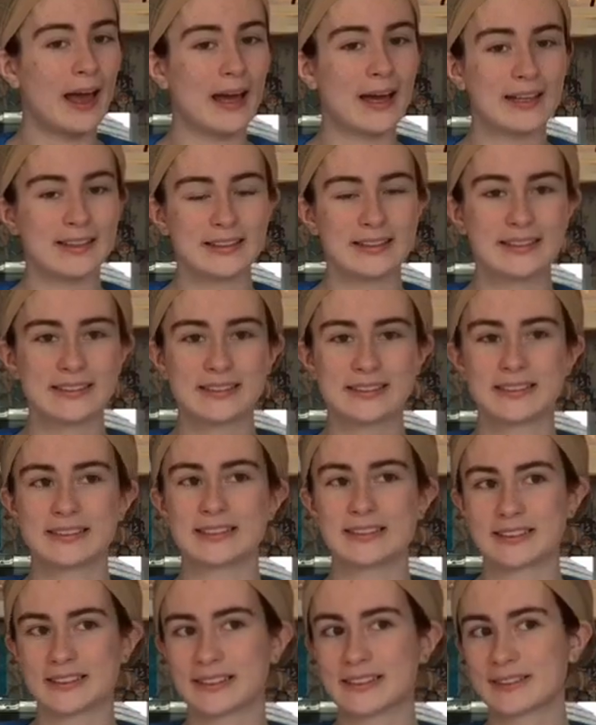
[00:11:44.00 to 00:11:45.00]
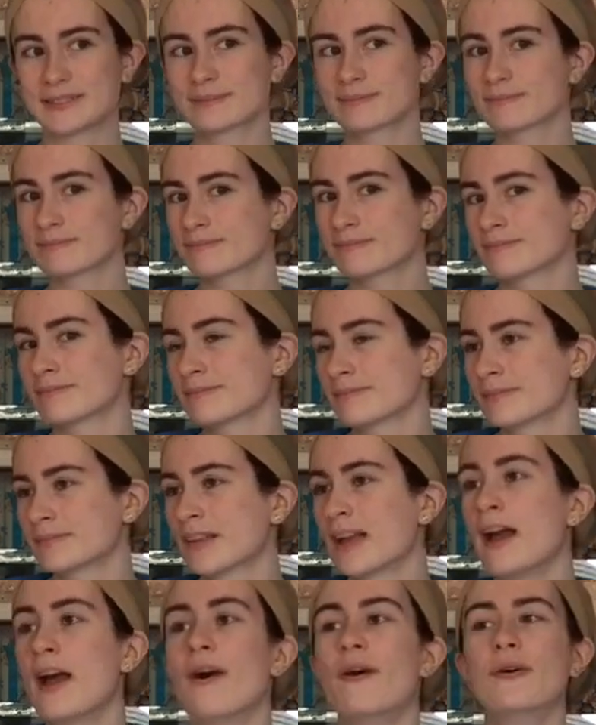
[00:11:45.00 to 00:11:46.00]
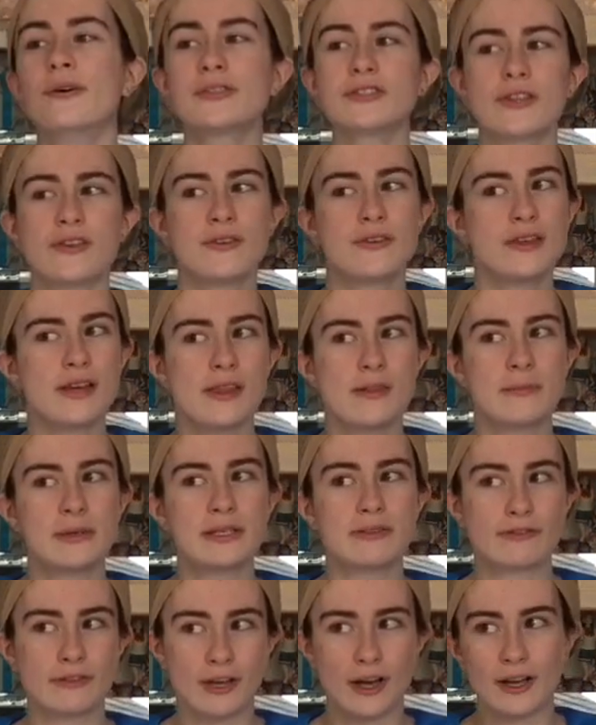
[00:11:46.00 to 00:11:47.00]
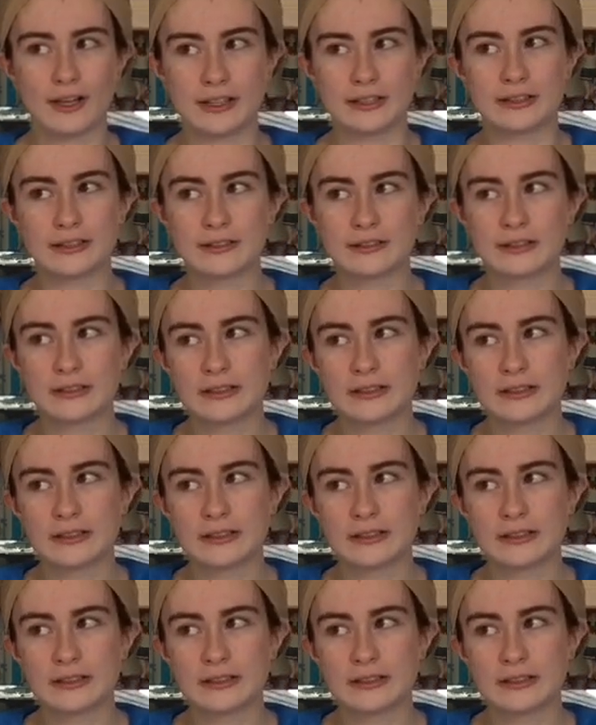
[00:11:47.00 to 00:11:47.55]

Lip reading: and it's just, also you can get them in different colours.